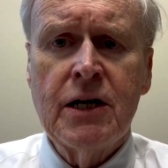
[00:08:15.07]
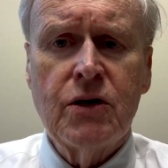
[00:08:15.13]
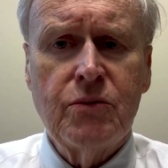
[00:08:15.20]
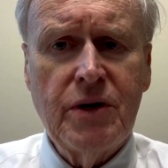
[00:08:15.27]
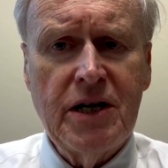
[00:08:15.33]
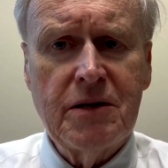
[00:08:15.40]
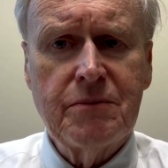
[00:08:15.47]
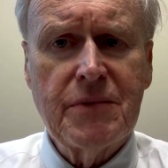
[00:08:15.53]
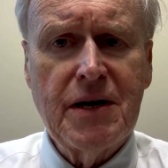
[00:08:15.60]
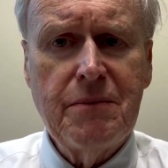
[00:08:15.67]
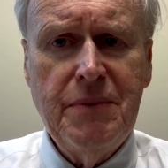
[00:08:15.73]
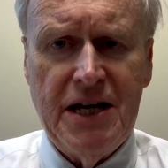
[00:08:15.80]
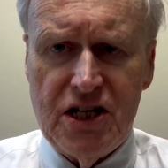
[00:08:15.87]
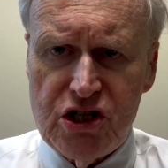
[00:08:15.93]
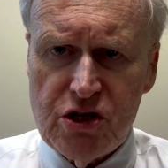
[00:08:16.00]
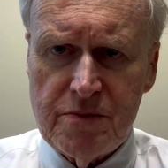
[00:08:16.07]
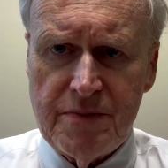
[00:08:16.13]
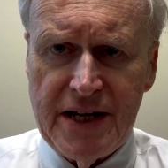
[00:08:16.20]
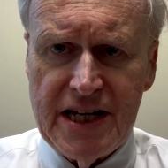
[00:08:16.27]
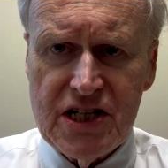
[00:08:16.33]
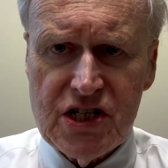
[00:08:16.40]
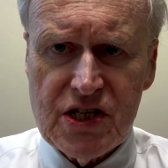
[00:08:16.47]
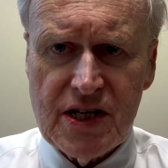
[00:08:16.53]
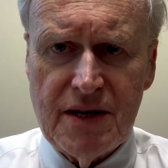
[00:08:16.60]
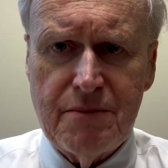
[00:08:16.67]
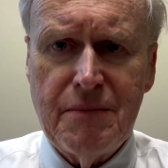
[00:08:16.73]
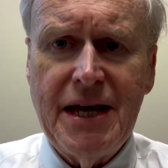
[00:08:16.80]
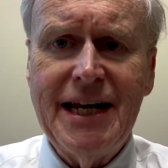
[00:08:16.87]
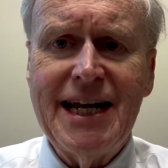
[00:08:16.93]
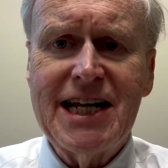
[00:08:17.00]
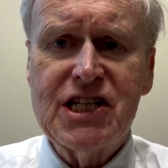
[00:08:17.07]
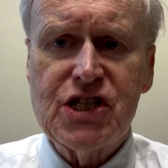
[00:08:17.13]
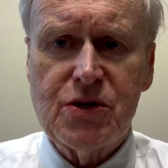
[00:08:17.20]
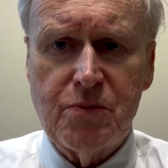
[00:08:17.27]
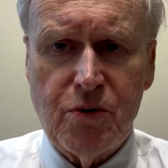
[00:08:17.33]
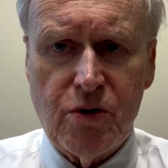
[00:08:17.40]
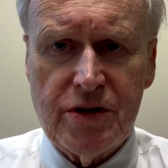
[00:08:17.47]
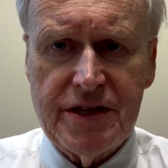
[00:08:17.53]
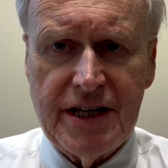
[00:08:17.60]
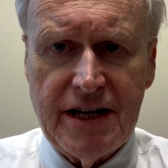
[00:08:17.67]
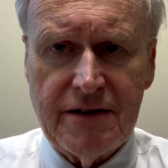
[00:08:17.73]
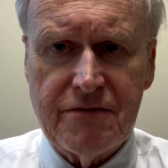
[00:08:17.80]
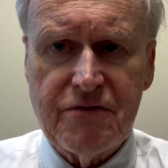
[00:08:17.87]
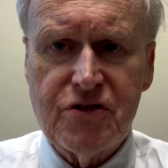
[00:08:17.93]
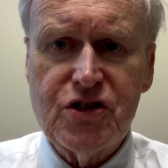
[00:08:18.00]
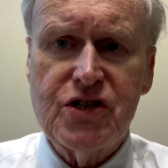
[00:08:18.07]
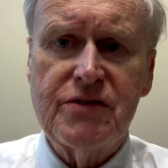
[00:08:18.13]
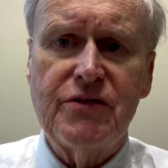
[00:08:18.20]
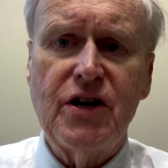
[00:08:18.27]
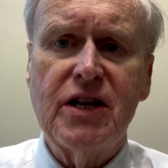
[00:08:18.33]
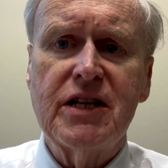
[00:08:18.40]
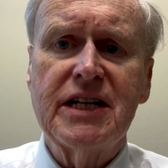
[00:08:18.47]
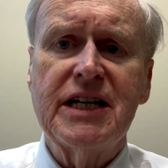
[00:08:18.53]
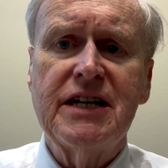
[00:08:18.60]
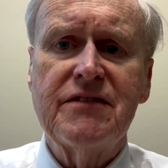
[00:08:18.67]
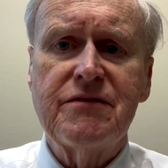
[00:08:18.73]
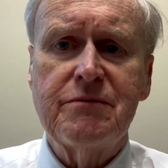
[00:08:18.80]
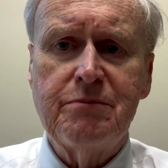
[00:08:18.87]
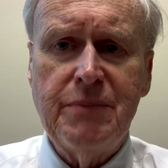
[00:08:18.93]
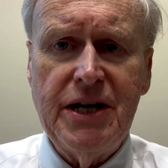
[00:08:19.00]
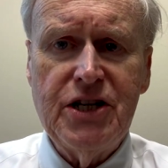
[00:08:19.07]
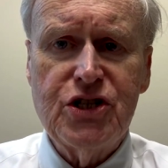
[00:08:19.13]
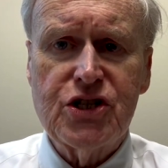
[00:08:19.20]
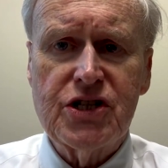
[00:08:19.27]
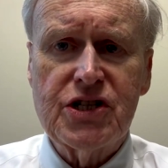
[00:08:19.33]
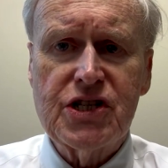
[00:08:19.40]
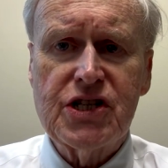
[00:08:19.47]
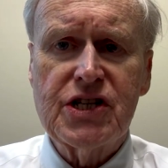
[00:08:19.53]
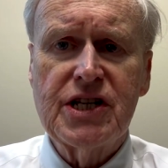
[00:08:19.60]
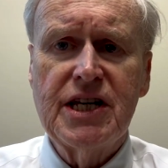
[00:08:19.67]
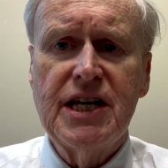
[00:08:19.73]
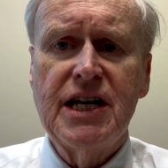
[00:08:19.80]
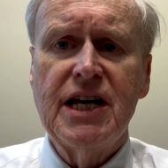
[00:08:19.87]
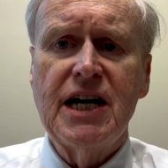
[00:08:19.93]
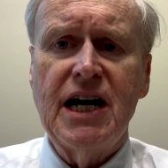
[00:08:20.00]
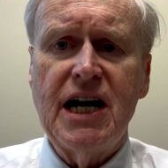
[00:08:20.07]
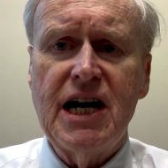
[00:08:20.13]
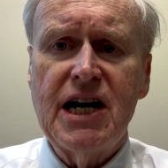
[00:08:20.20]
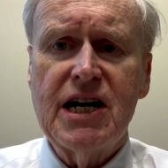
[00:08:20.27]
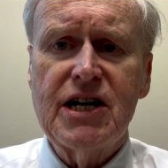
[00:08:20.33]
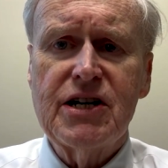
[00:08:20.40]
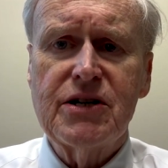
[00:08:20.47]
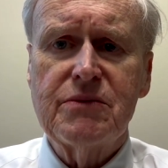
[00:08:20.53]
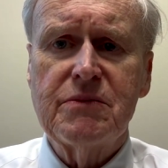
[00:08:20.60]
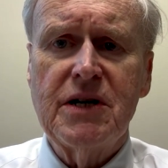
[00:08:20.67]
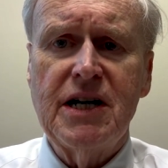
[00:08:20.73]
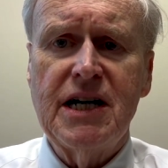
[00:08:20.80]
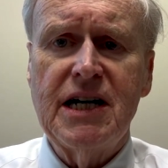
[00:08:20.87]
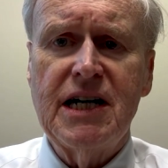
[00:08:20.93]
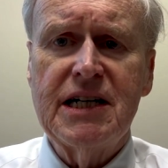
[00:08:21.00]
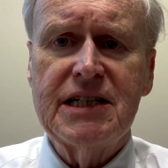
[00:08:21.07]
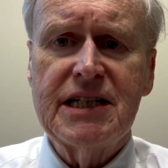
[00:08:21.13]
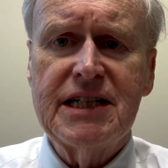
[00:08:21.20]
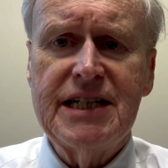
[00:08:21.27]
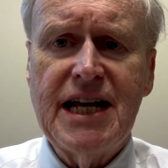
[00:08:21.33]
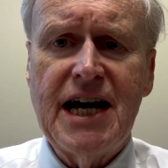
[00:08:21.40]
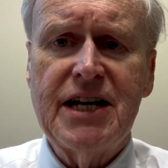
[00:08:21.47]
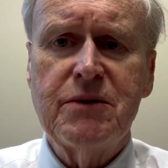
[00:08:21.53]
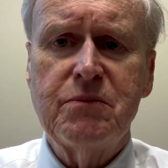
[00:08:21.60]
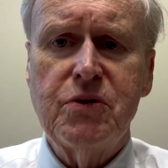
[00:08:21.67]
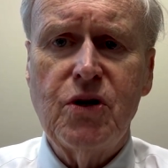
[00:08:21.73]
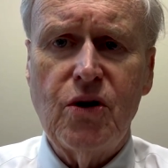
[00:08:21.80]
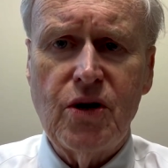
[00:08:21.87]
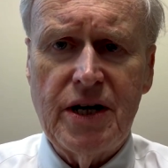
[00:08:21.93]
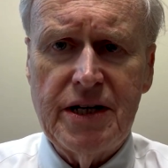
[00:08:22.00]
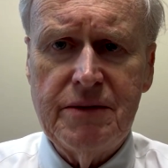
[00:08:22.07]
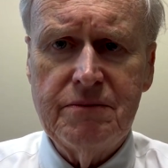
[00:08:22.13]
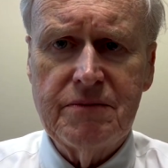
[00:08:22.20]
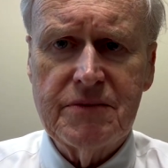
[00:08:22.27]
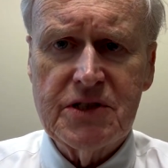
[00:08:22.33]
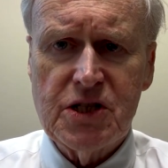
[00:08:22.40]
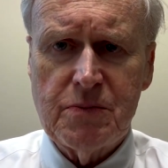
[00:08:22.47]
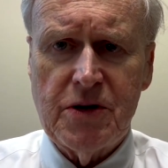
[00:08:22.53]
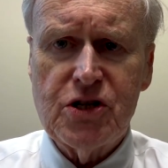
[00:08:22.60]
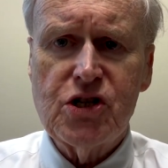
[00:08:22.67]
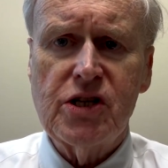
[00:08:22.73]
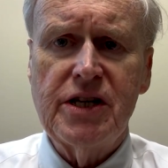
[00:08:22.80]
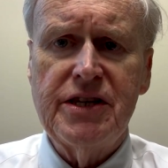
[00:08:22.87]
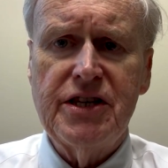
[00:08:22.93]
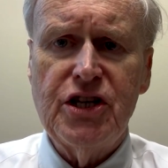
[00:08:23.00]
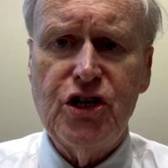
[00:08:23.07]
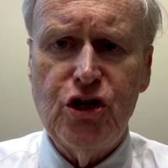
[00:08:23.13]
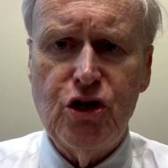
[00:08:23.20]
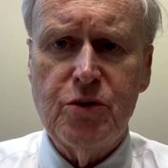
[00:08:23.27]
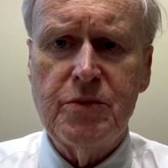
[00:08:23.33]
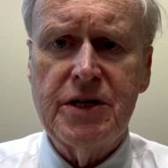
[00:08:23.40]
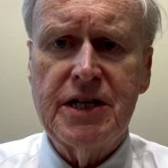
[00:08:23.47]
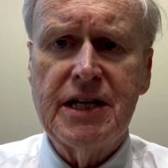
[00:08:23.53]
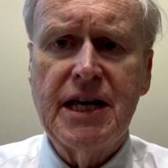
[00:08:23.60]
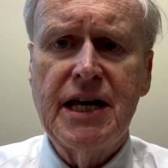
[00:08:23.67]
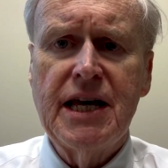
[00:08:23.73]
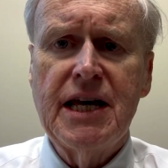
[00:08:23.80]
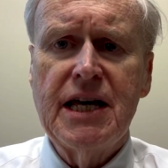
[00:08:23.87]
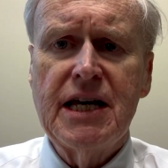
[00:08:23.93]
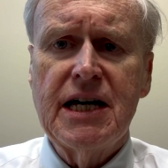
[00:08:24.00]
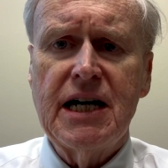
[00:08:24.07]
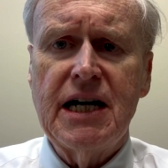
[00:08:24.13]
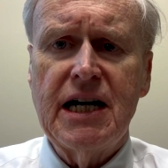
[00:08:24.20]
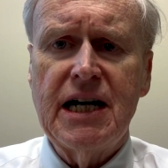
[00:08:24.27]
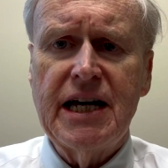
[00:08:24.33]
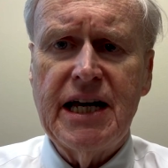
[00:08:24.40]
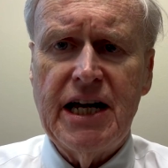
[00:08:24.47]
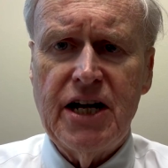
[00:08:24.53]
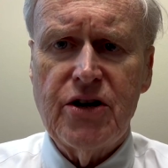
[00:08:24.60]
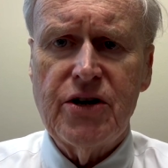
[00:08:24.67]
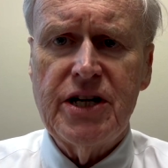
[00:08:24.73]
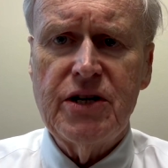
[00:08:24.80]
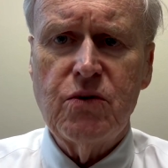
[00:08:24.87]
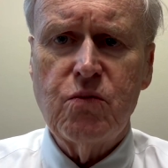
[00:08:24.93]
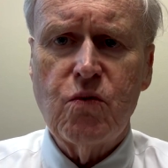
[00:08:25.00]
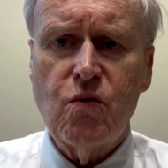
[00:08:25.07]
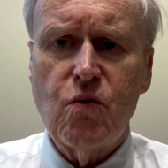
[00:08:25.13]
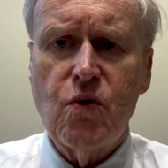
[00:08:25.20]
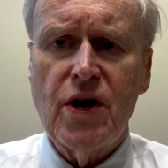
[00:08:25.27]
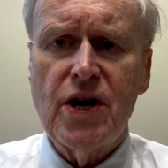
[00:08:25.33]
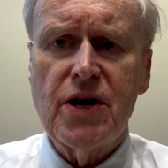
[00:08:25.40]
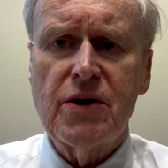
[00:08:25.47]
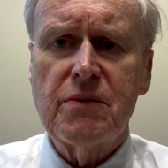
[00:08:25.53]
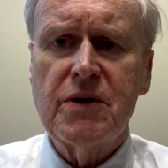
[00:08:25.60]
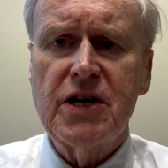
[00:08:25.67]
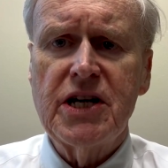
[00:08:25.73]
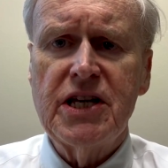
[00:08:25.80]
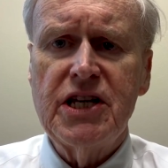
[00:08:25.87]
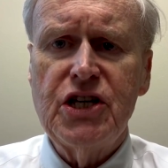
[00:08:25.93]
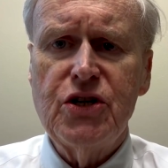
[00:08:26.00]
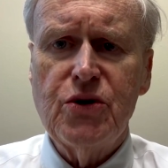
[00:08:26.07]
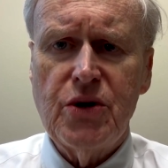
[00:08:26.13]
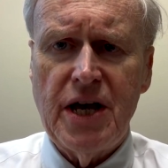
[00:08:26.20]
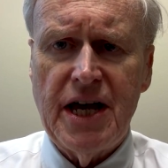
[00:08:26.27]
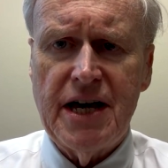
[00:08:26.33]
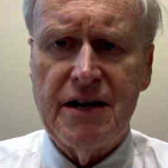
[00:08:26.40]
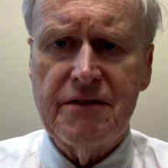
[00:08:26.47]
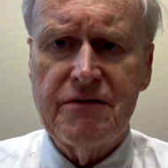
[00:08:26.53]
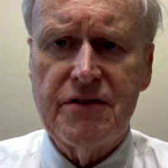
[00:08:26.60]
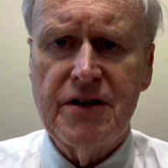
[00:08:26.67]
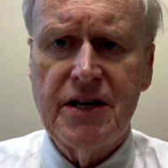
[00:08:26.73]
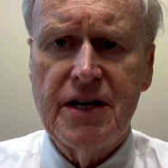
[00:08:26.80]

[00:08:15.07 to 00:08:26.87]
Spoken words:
Well, patient base may not support that. First of all, if patients are not employed, especially in the human area where you have